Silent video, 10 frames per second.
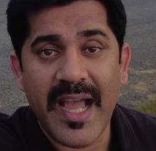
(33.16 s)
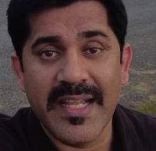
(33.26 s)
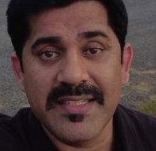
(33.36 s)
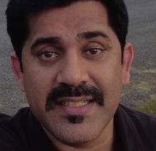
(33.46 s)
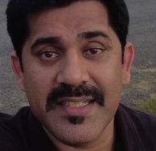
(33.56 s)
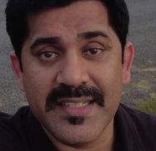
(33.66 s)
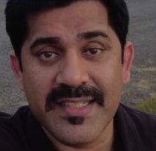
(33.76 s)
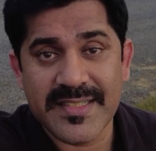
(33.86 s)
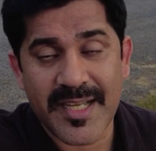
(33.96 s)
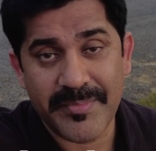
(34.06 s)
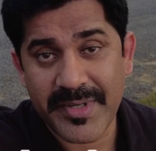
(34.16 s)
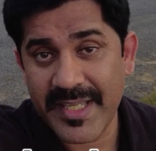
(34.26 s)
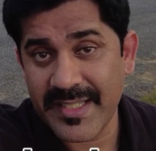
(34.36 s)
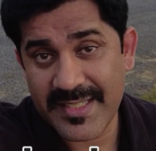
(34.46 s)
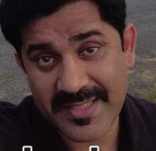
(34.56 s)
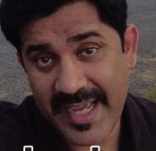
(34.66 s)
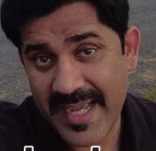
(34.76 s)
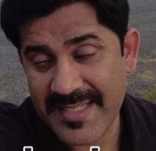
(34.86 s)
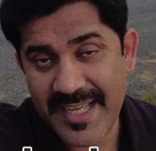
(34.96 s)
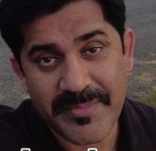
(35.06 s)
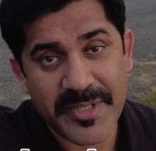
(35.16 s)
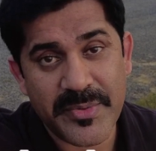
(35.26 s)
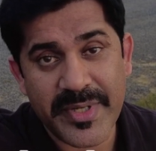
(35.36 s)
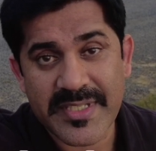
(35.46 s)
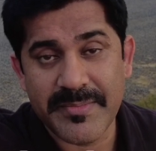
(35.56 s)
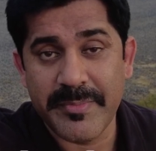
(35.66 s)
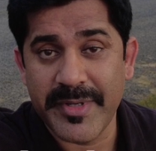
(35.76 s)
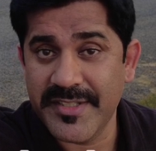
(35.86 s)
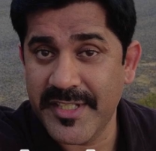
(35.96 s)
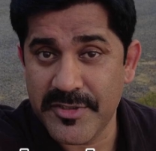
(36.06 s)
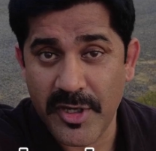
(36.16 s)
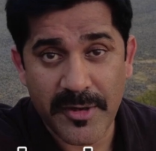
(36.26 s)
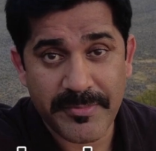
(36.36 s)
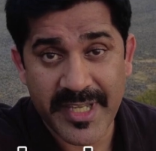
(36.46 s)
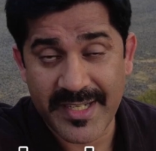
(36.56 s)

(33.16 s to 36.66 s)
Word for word: and uh, this company, these guys have been doing some amazing job.